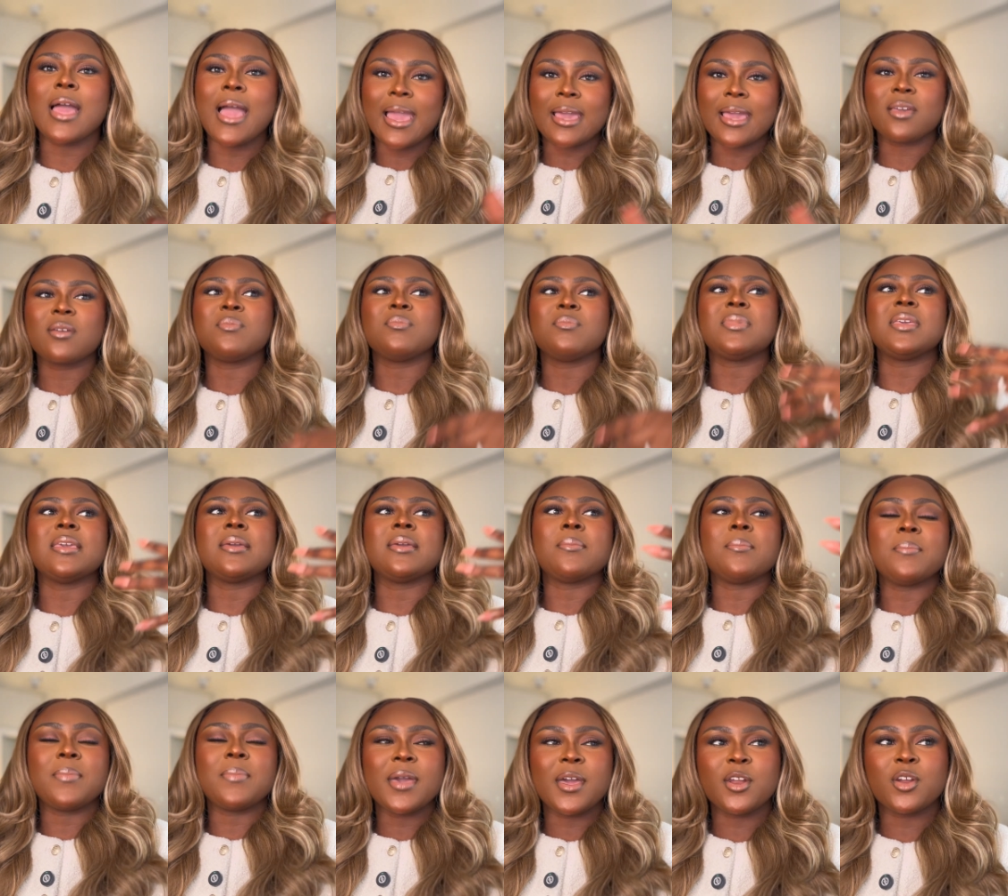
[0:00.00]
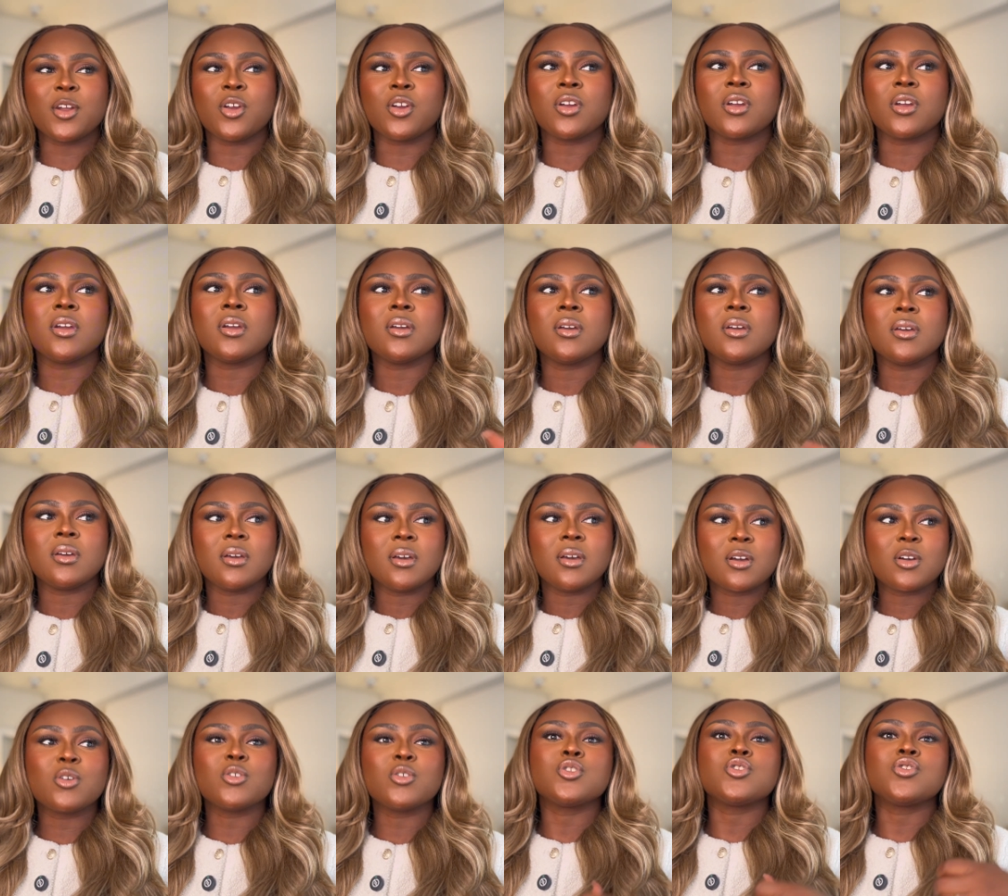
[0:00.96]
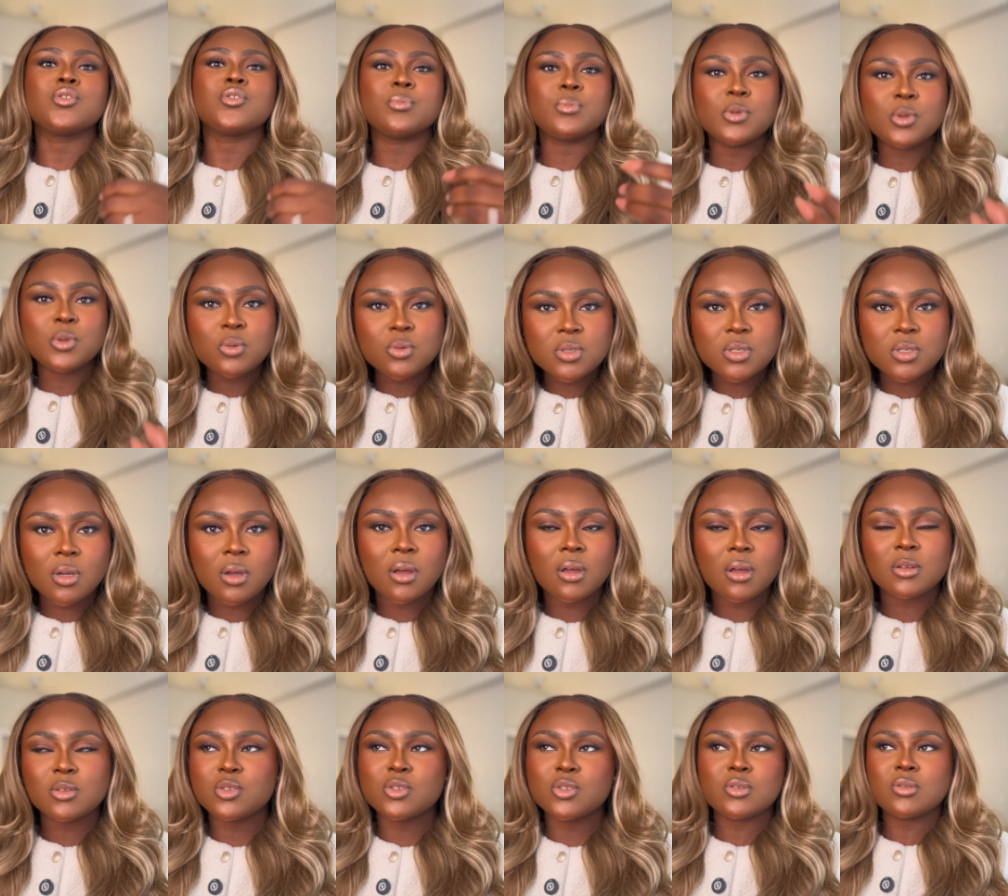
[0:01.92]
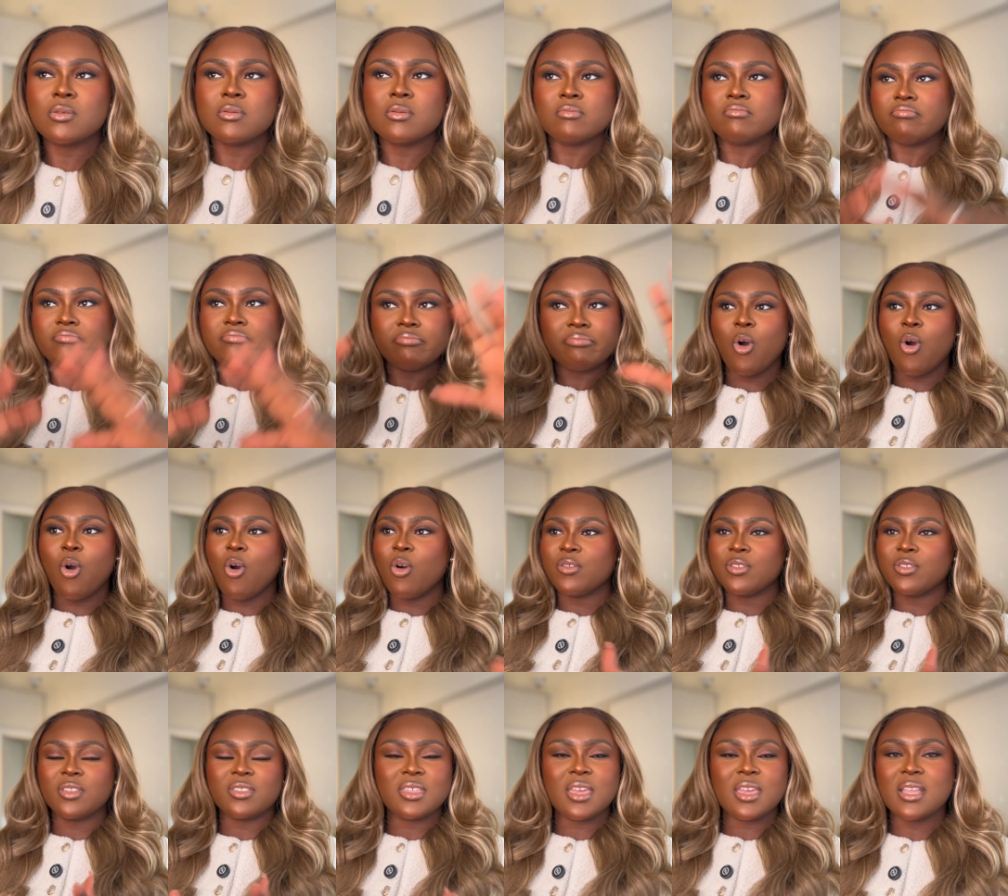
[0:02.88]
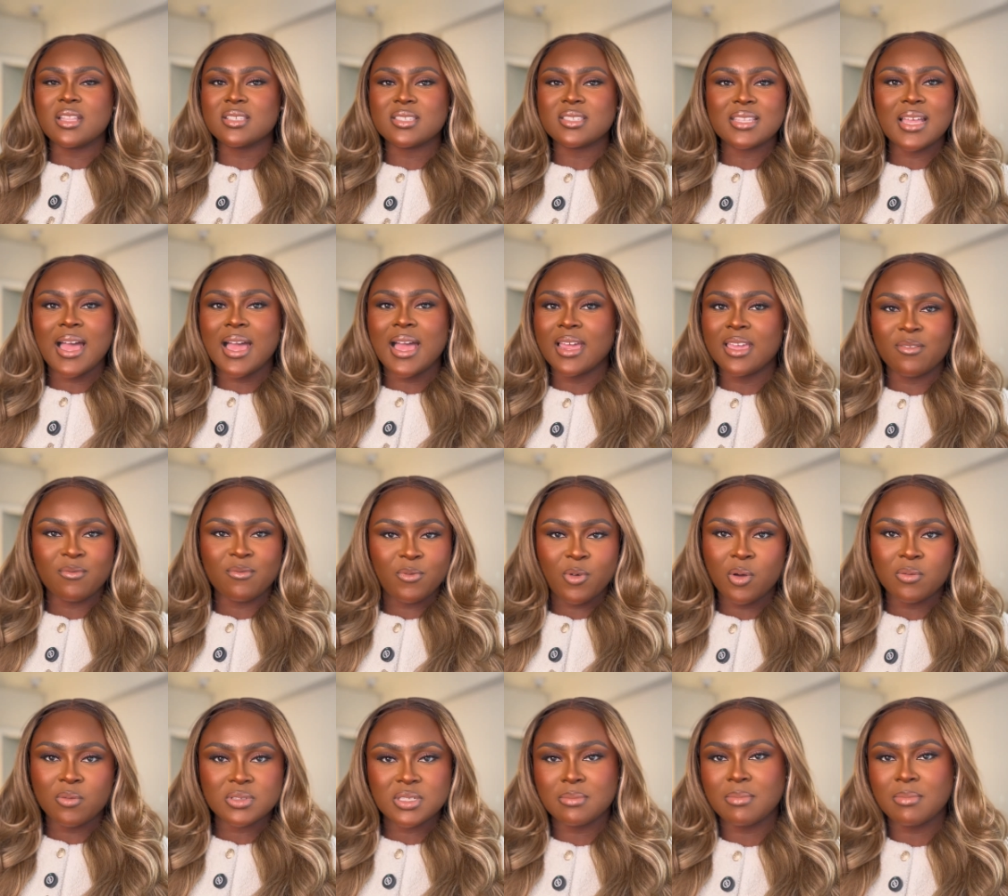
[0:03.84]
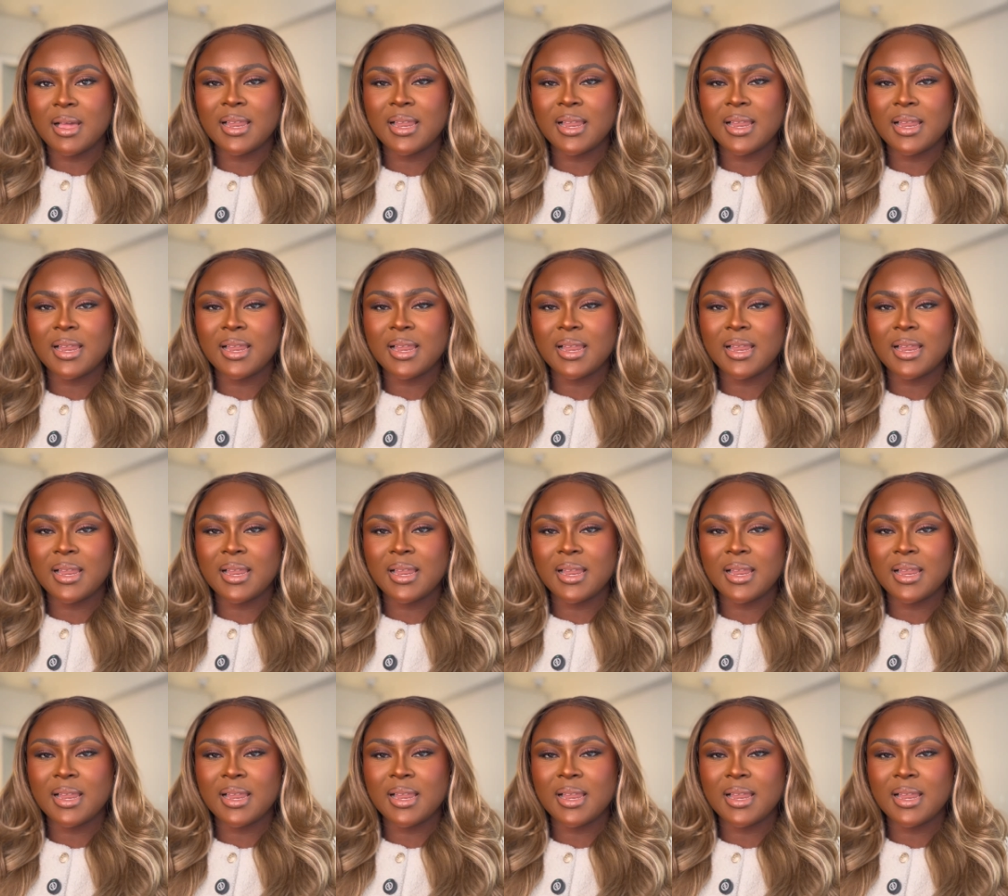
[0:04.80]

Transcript: I can be a better contributor to all the things that involves in my